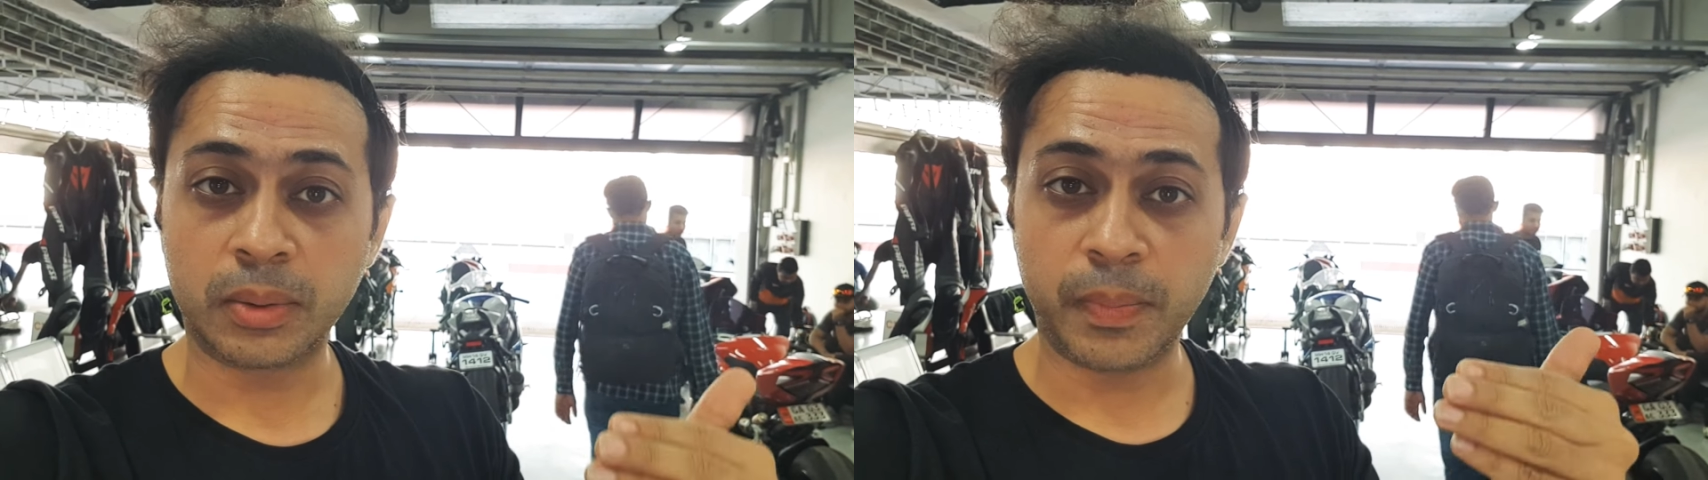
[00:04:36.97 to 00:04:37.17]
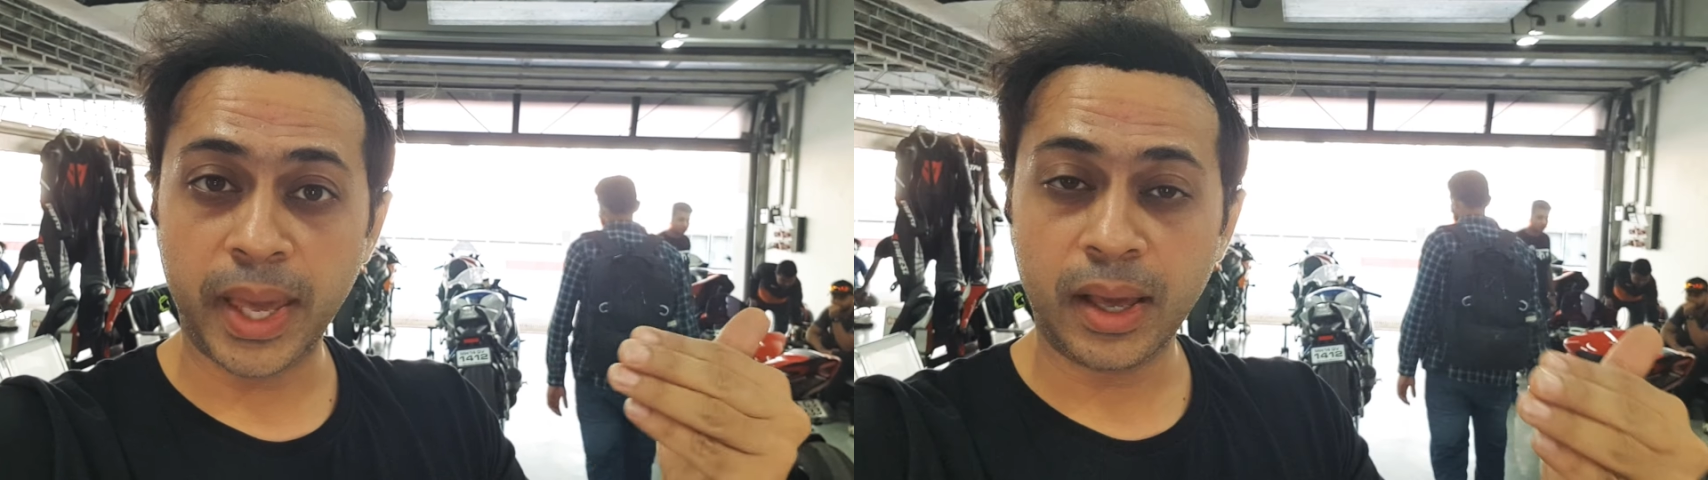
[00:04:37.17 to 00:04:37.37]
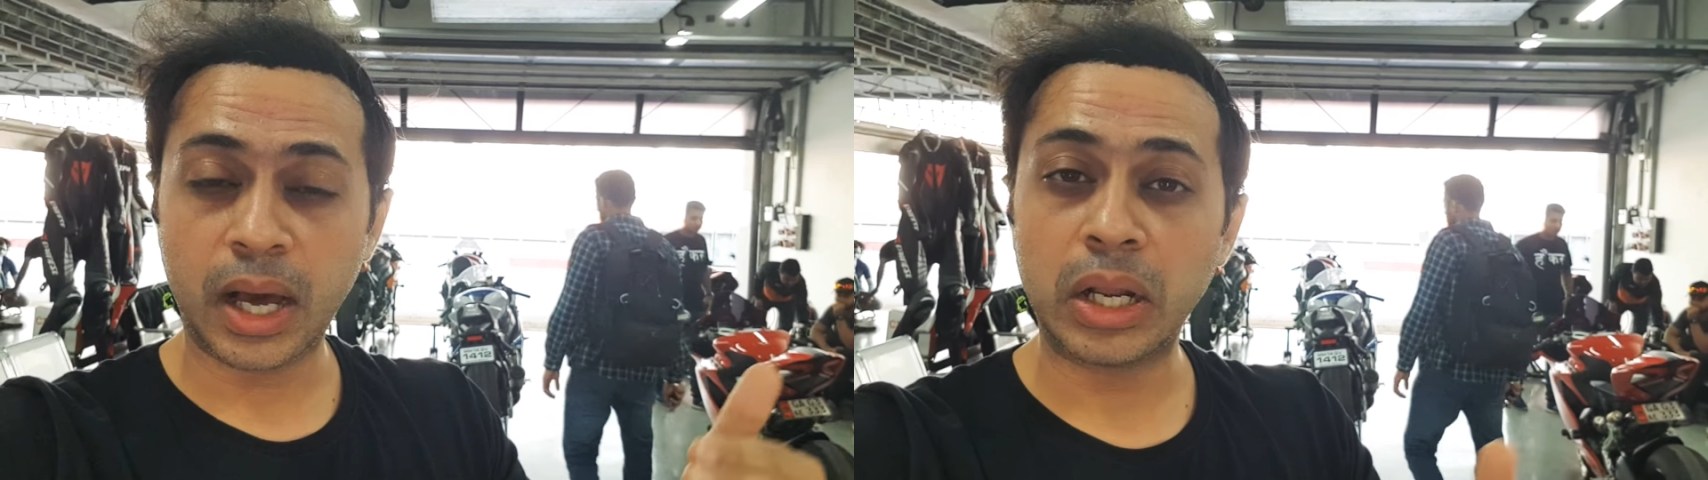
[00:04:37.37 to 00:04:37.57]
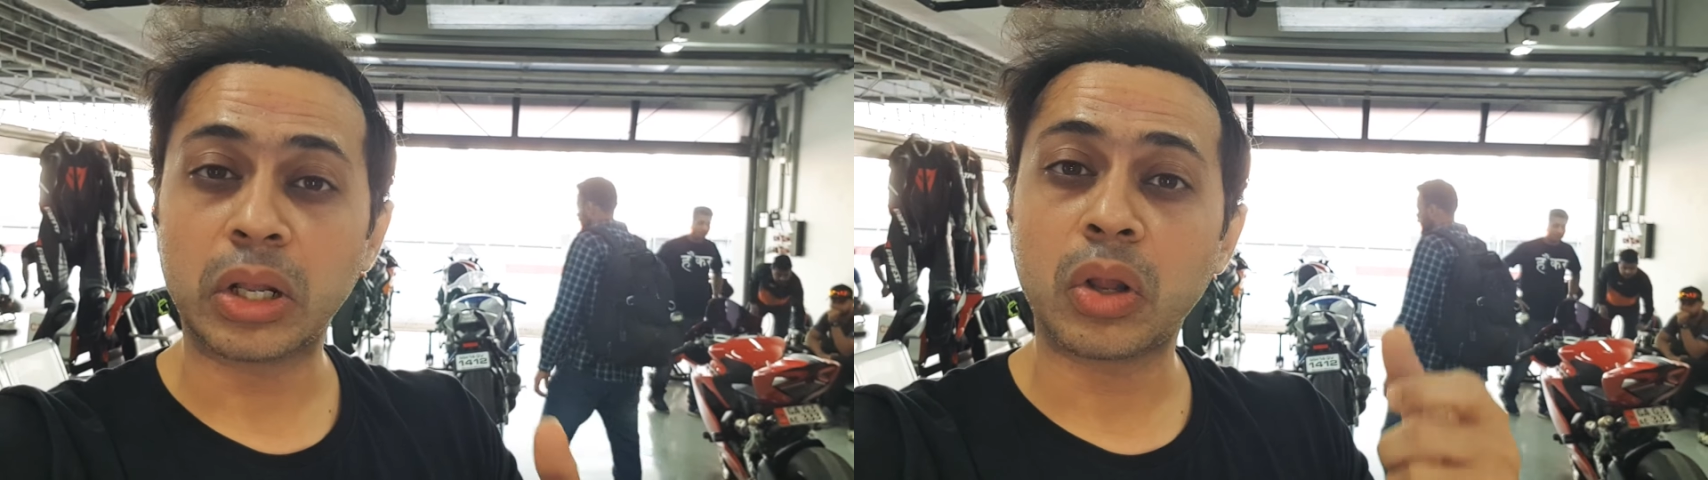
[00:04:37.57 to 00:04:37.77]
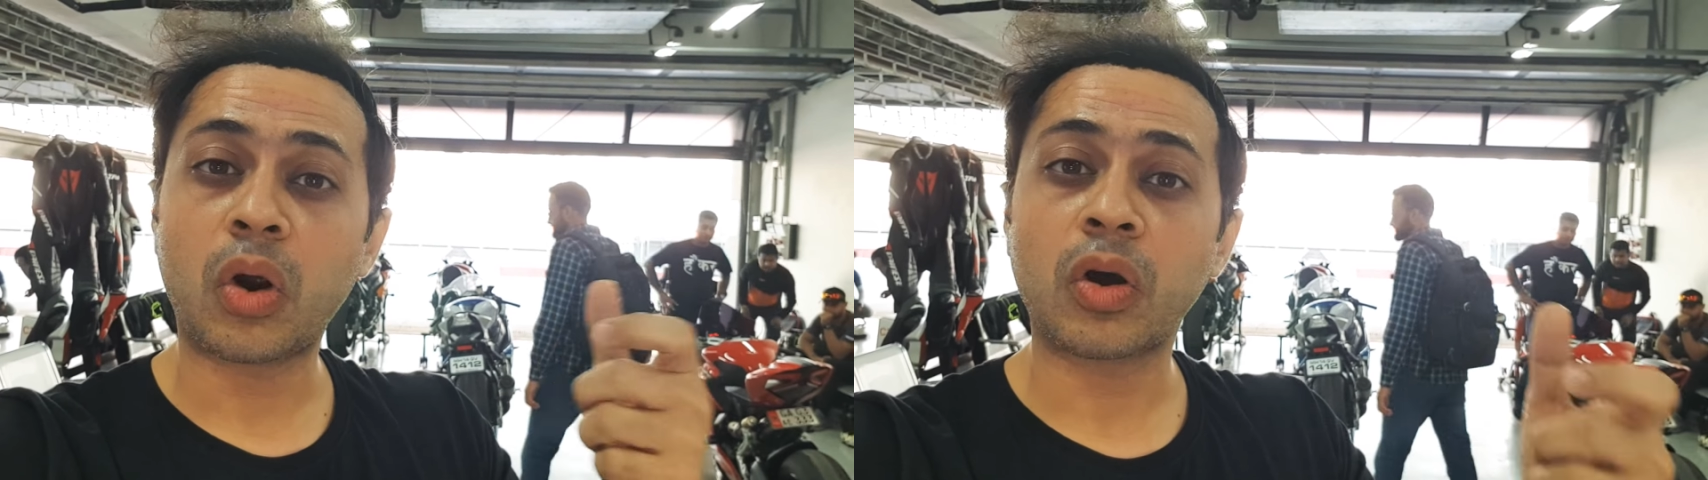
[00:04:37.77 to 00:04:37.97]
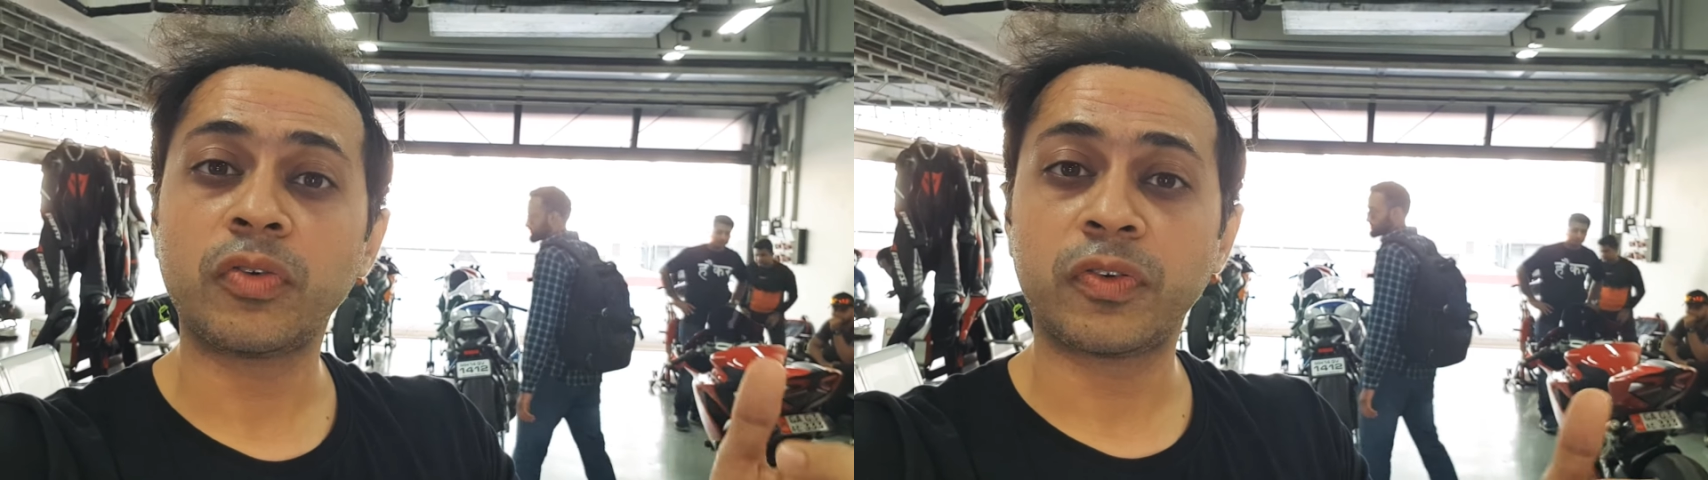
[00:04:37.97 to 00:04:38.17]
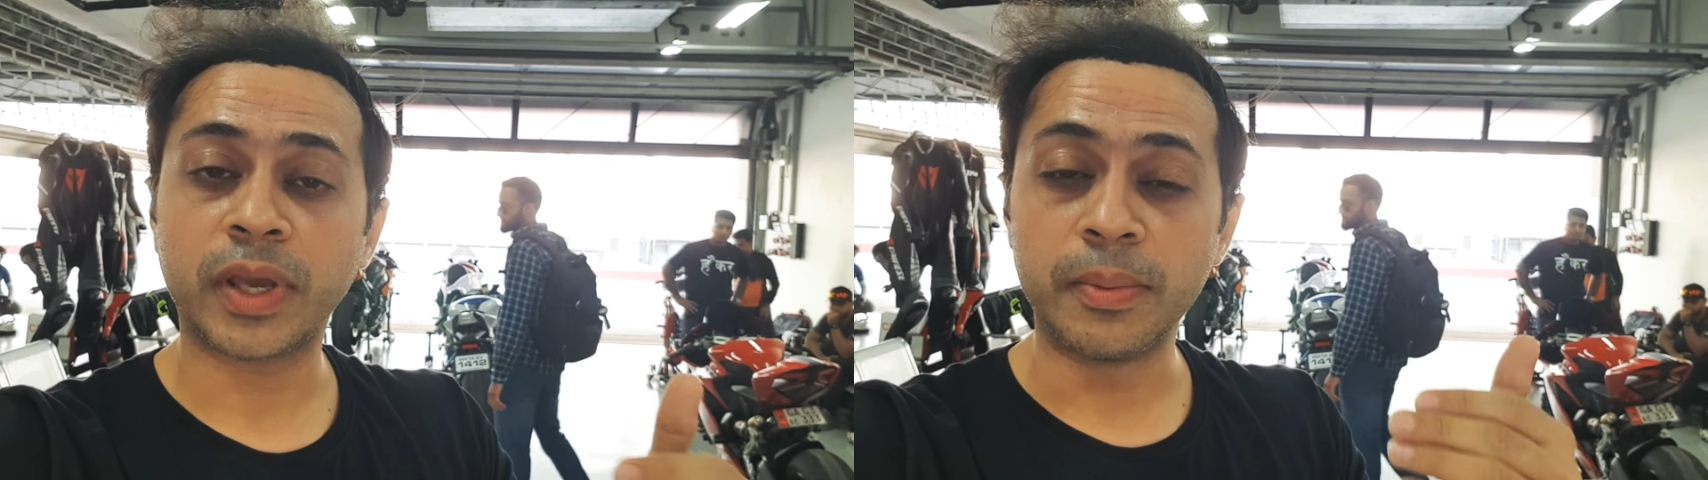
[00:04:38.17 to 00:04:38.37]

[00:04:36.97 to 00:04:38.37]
make a lot of